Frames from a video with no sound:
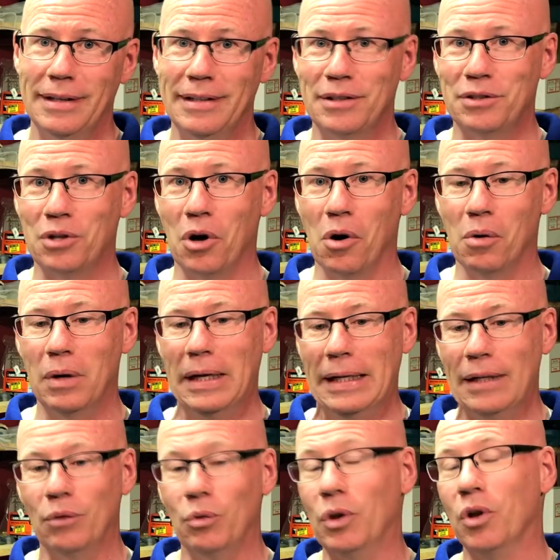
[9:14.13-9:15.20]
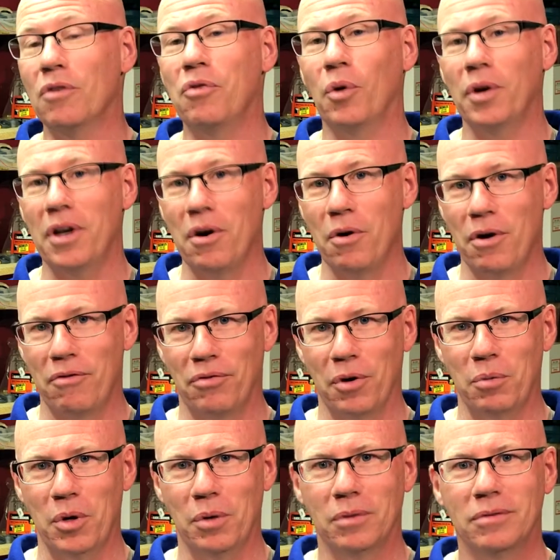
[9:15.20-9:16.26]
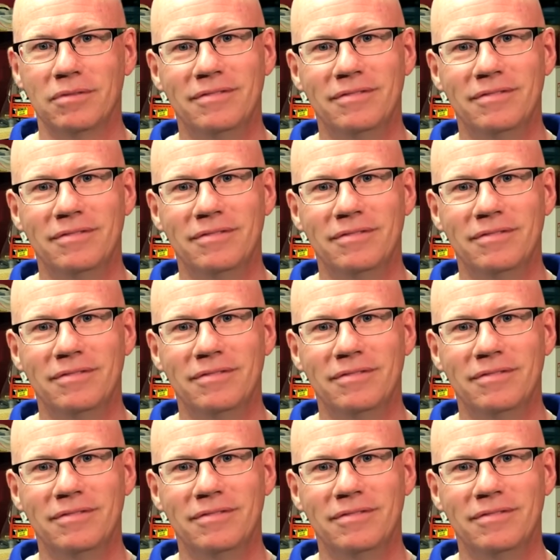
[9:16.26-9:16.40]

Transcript: So we look forward to hearing from you.